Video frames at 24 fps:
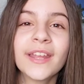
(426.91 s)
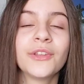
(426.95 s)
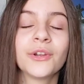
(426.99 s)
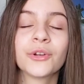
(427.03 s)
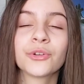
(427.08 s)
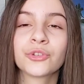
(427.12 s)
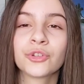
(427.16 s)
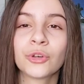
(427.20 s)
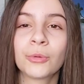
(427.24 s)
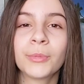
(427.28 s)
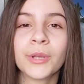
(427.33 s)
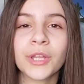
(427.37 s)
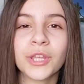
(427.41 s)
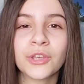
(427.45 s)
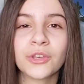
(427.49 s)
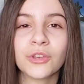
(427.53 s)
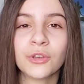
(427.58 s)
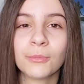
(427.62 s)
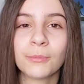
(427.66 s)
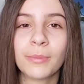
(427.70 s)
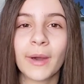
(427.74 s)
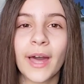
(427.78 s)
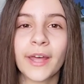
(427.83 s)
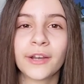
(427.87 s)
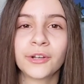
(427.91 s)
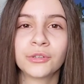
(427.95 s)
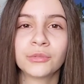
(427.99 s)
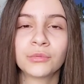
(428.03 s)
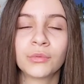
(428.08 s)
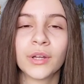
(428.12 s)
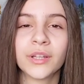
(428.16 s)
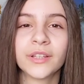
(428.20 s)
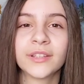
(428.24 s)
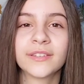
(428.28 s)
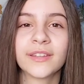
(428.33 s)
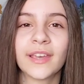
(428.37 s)
There's so many cute pattern
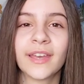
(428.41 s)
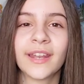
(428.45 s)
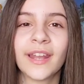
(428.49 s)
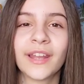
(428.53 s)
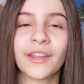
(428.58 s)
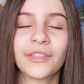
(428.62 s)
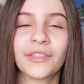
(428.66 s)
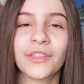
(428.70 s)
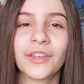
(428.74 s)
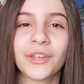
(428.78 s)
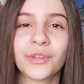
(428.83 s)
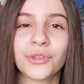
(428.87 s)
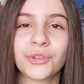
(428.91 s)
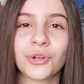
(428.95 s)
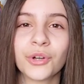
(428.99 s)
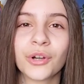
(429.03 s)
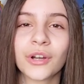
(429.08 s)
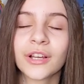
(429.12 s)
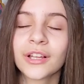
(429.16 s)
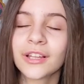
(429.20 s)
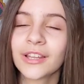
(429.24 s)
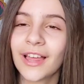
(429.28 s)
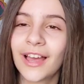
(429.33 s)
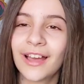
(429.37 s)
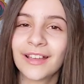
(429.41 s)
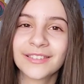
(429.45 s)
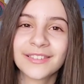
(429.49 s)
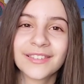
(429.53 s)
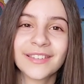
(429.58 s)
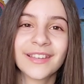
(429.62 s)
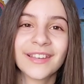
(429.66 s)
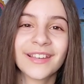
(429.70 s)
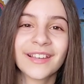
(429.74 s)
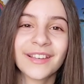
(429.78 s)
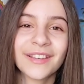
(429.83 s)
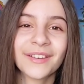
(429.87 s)
ones, and I think they're a
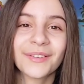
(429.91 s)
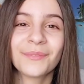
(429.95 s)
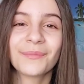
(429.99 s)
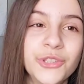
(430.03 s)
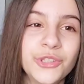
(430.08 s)
classic.